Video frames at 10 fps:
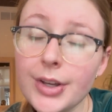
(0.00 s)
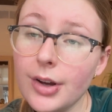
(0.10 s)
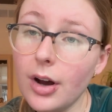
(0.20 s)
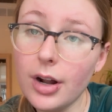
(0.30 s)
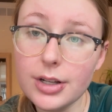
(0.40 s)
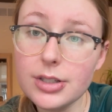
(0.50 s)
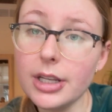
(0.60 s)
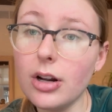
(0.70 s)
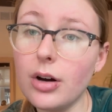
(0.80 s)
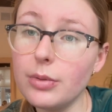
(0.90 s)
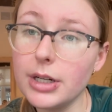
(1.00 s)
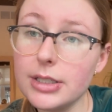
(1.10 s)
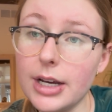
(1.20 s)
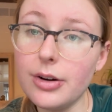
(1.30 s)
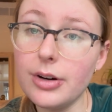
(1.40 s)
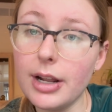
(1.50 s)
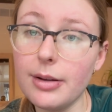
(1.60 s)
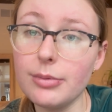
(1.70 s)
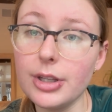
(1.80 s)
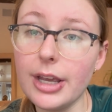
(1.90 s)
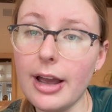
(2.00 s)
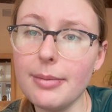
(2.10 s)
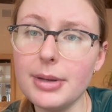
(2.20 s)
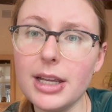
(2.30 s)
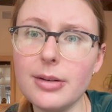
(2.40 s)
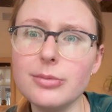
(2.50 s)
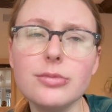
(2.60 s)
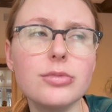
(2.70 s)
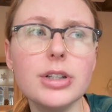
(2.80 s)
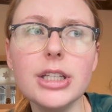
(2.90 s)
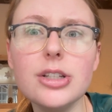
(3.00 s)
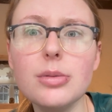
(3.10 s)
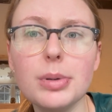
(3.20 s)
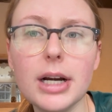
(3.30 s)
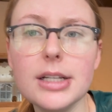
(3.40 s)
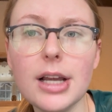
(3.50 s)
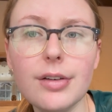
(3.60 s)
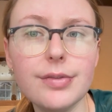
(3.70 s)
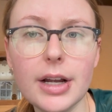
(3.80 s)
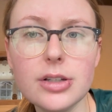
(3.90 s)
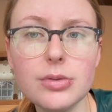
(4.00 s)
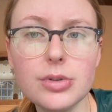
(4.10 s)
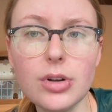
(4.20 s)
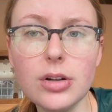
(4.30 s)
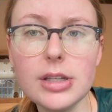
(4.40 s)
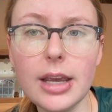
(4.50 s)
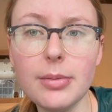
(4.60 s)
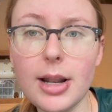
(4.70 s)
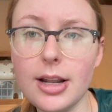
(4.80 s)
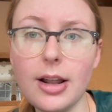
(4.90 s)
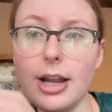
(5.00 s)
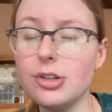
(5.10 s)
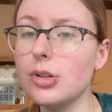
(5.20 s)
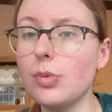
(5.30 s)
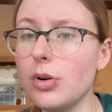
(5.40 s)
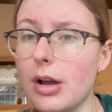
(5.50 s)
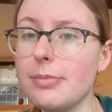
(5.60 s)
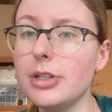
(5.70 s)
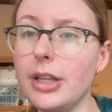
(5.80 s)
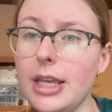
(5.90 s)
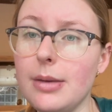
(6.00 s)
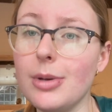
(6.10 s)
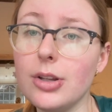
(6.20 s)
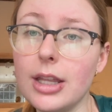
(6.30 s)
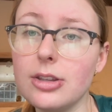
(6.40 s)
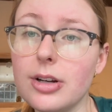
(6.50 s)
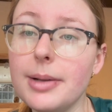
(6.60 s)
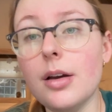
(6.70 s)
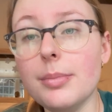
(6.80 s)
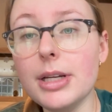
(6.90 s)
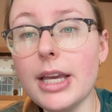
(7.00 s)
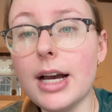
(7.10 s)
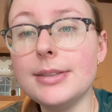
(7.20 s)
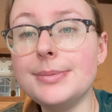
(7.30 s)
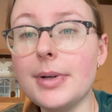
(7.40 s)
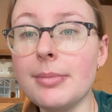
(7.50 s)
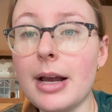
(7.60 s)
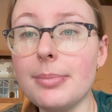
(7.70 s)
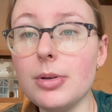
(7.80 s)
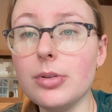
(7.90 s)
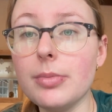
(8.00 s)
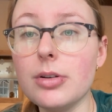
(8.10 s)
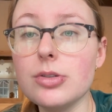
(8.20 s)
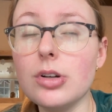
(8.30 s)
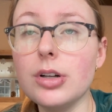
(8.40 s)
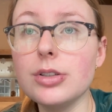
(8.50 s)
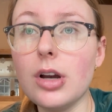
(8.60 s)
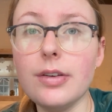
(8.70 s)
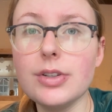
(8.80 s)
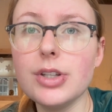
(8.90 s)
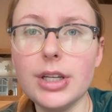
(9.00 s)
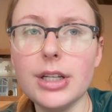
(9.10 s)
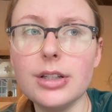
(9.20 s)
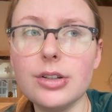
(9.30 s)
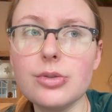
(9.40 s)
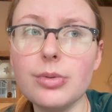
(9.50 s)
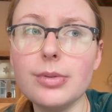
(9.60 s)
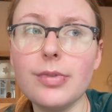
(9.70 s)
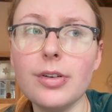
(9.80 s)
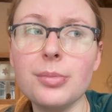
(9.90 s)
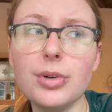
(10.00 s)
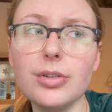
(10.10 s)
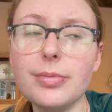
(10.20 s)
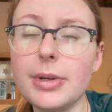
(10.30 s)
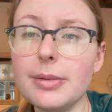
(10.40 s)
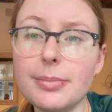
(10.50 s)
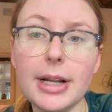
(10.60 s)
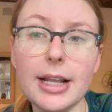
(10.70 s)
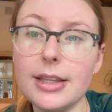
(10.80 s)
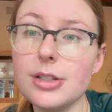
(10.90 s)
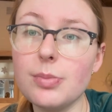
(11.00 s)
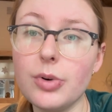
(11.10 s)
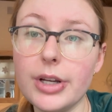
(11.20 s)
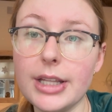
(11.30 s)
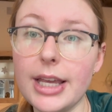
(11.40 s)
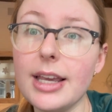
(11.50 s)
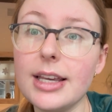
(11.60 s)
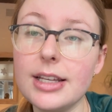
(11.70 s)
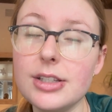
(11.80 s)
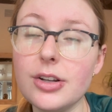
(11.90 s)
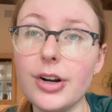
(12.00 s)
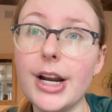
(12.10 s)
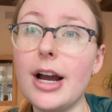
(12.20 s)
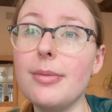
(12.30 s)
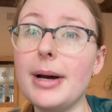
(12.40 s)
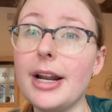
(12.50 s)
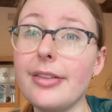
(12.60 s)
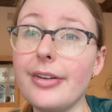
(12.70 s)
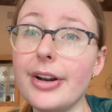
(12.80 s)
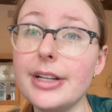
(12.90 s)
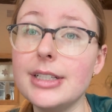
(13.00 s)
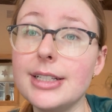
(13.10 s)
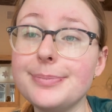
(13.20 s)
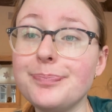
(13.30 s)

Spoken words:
honestly, it all worked out and I'm really happy and I'm really surprised how fast the results came in. I just woke up to the email that they're in. But yeah, I'm happy with my results. Obviously, there's room for improvement, but at this point, like considering how bad I thought I did,